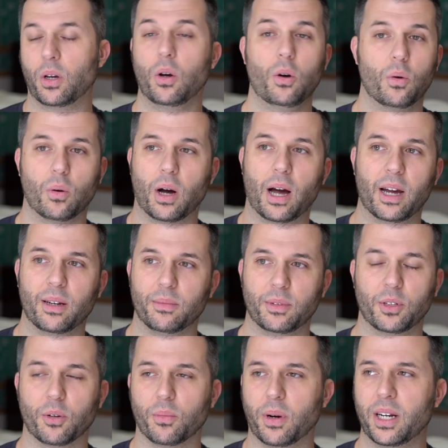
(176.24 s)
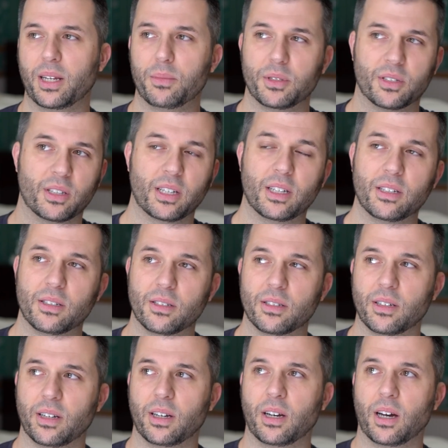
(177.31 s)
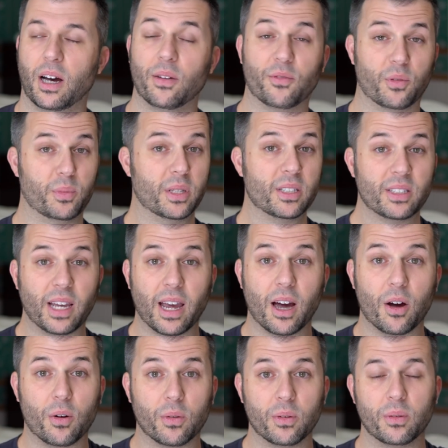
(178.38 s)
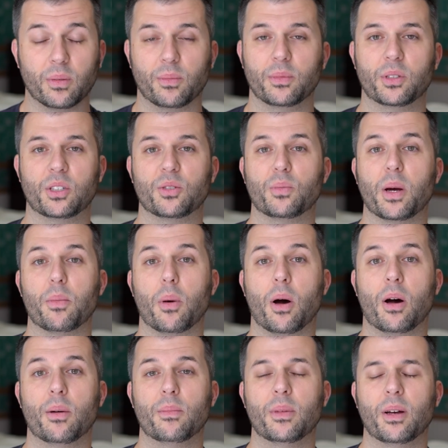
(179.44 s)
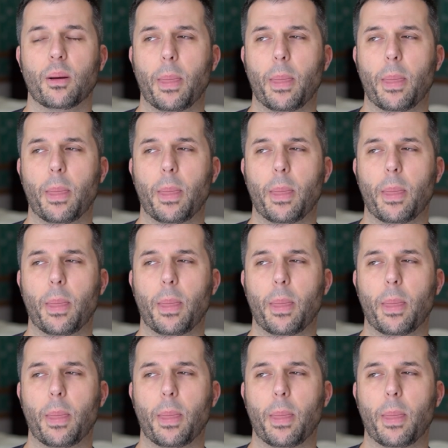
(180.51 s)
oh, hi, my name is this. I'm from this town. This is my mom.